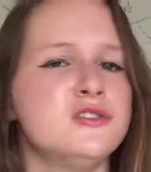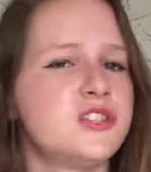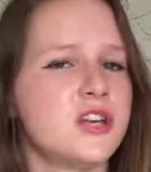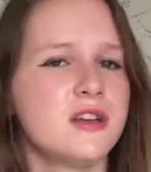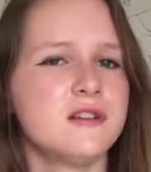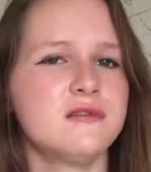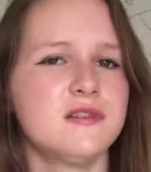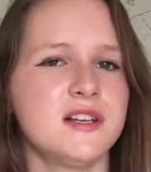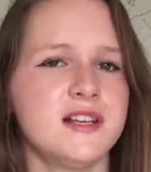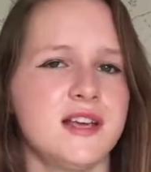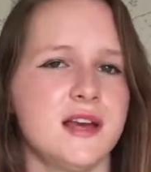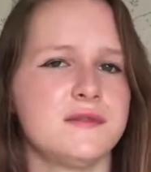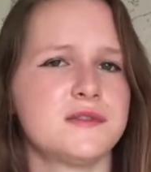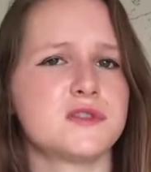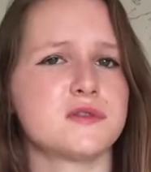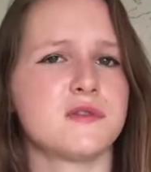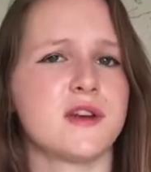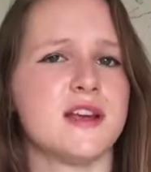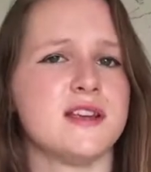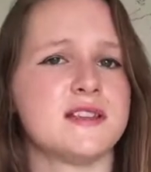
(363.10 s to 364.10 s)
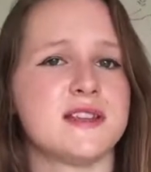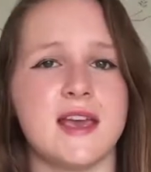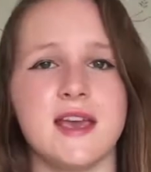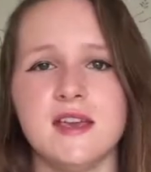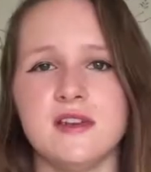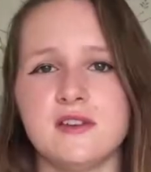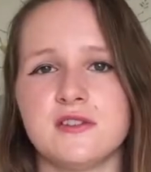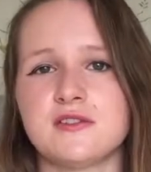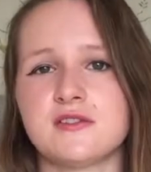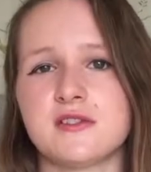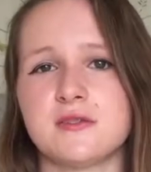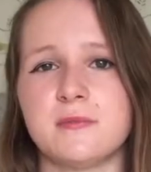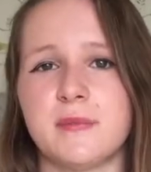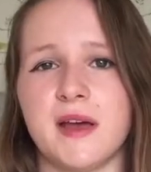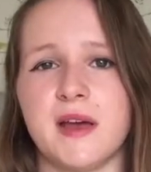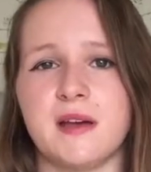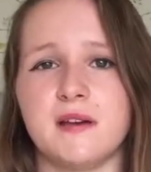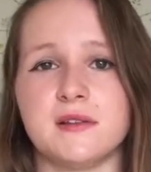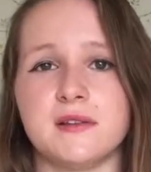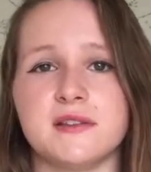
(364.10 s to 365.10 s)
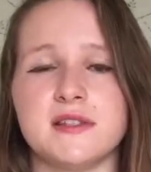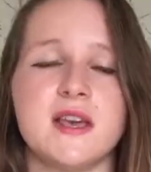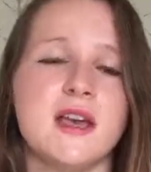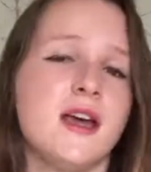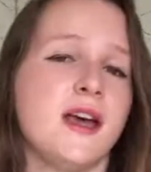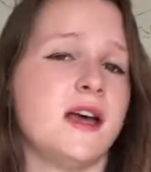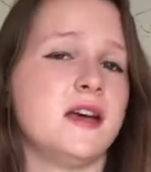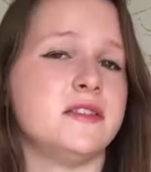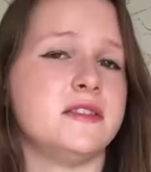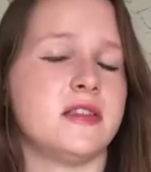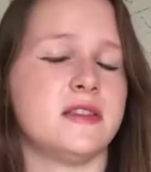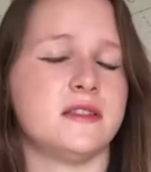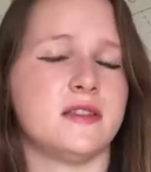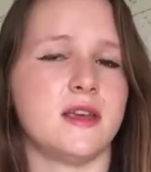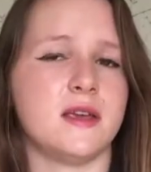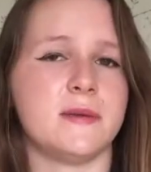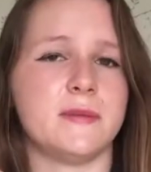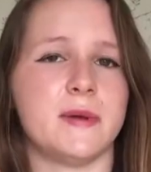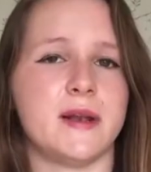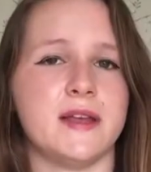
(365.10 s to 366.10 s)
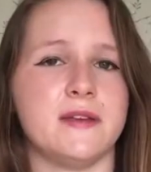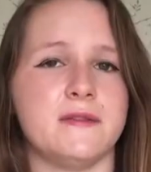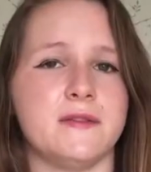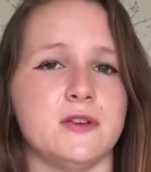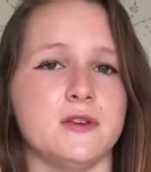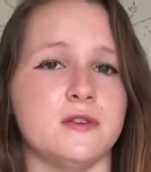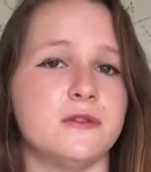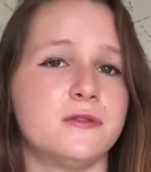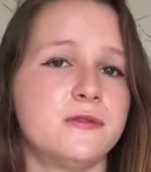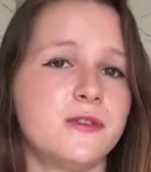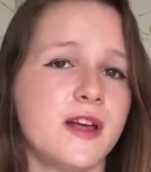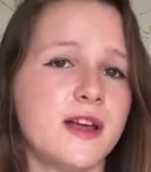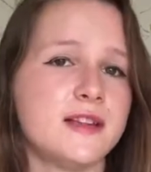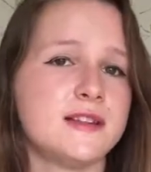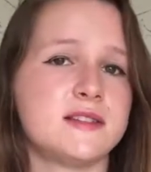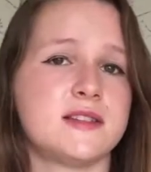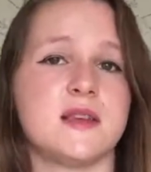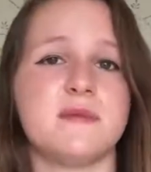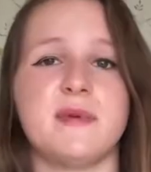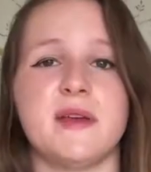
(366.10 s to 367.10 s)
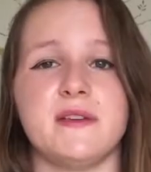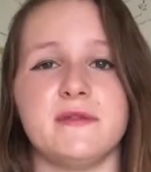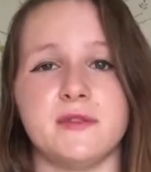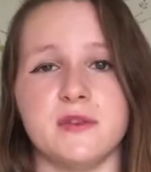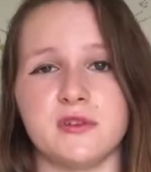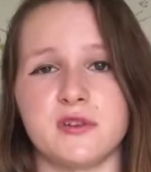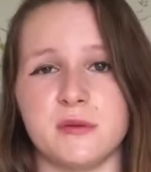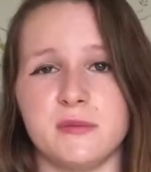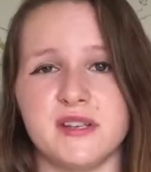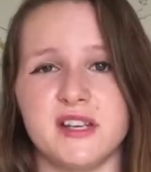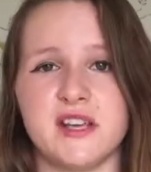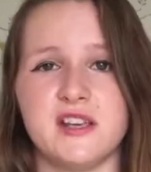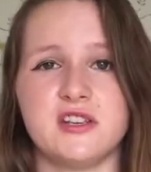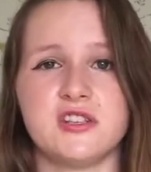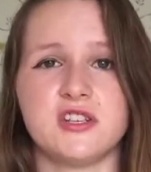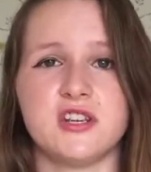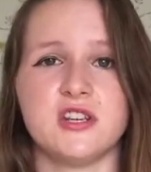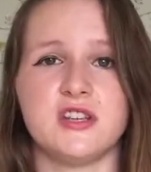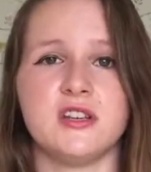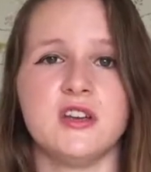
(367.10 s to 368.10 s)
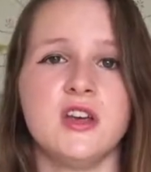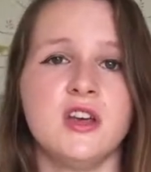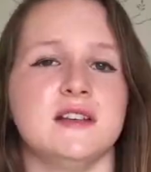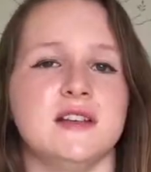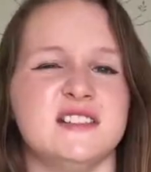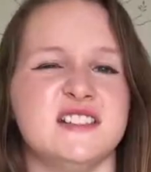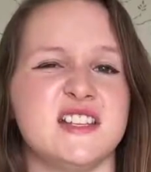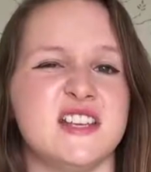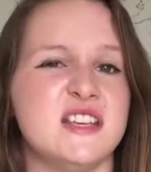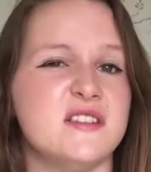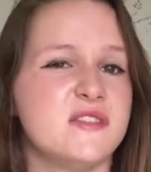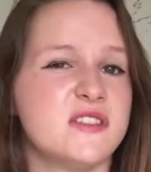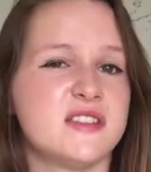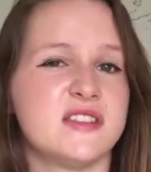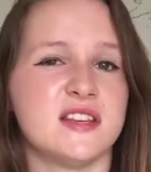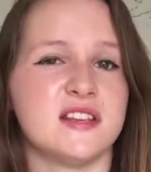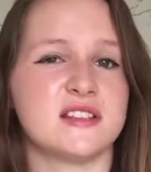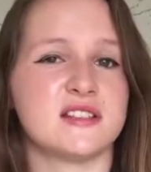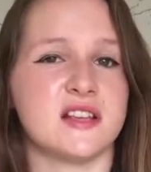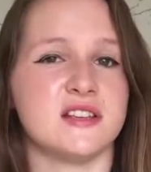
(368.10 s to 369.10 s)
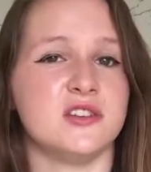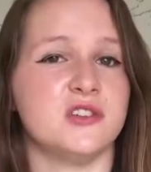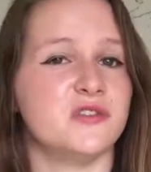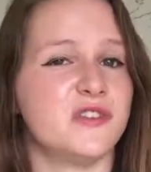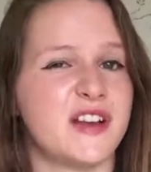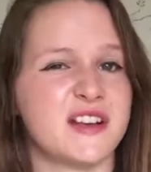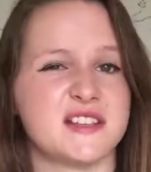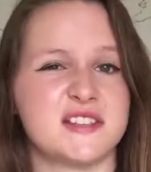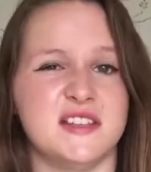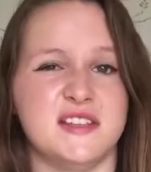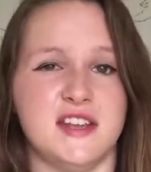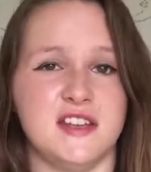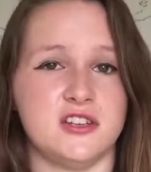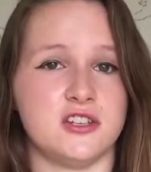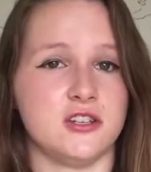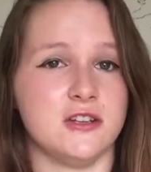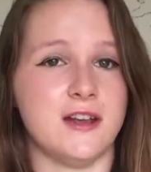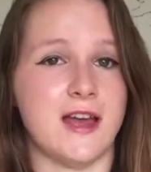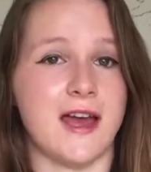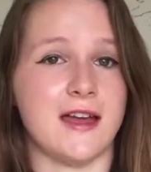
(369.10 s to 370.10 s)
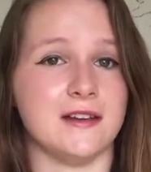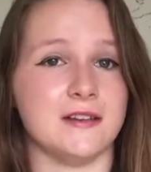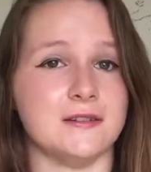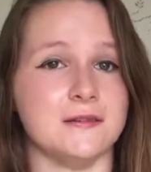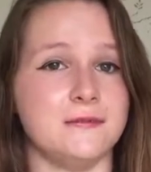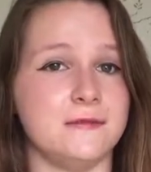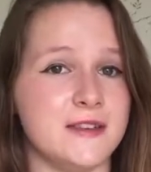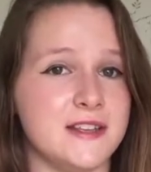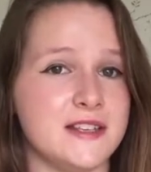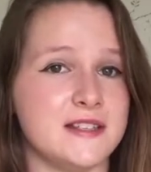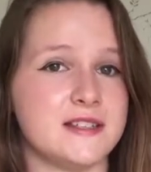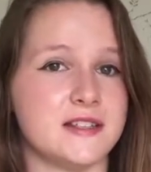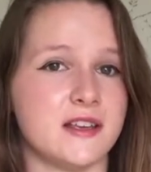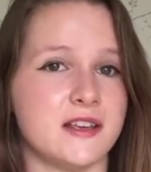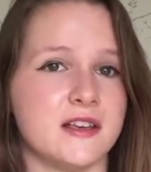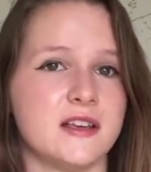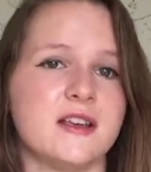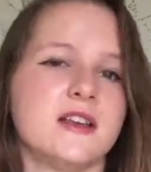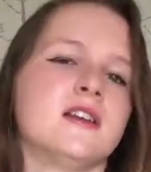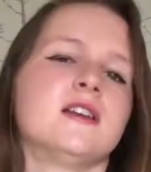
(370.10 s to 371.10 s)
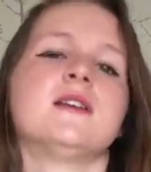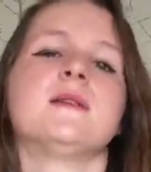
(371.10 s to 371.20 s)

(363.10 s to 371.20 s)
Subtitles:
You generally have to raise £800, and then they pay for your flights, they pay for your accommodation, and even things like your vaccination and visa.